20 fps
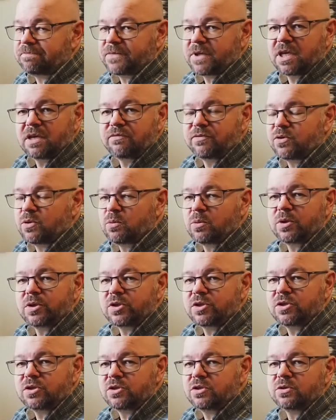if you
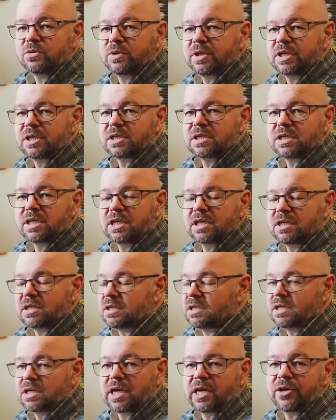want to do it
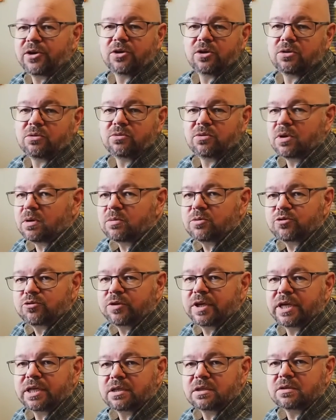in, I don't know,
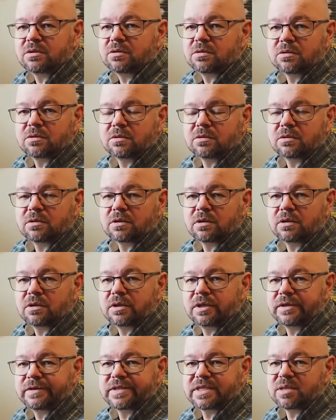Node-RED
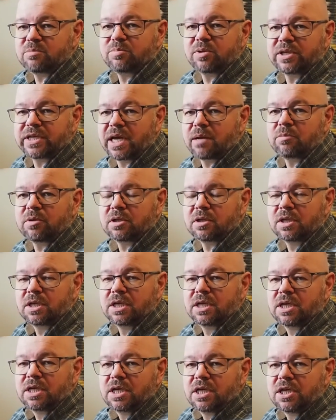or simple YAML,
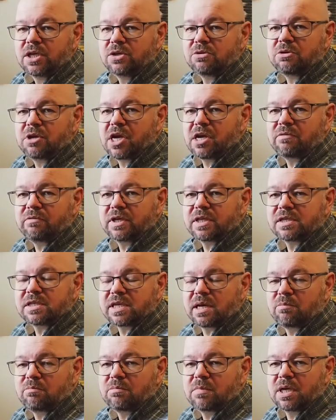you can, with
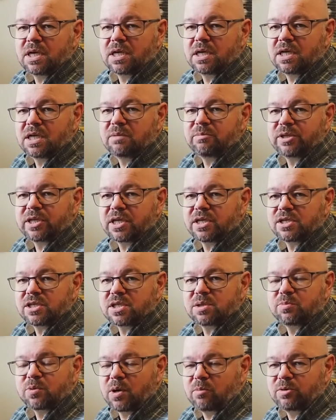some
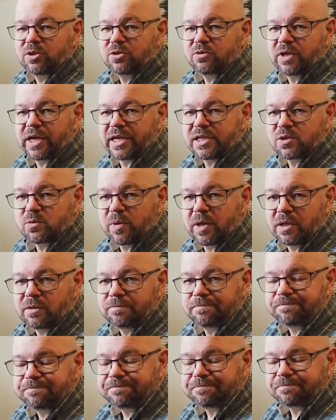limitations, probably do that as
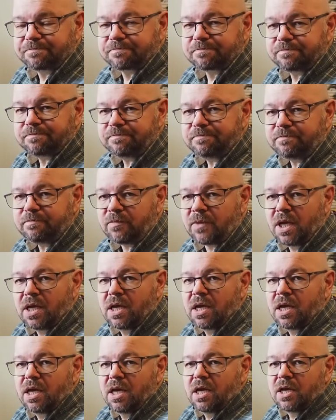well.
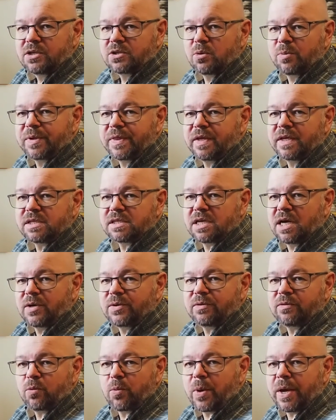So with this out
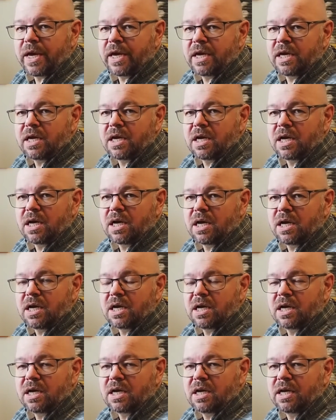of the way,
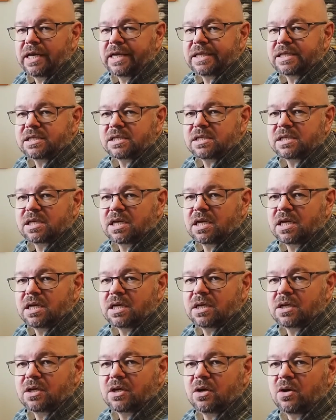let's
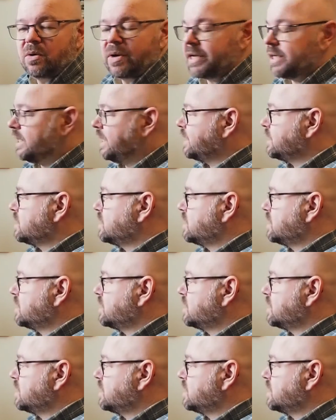go and let's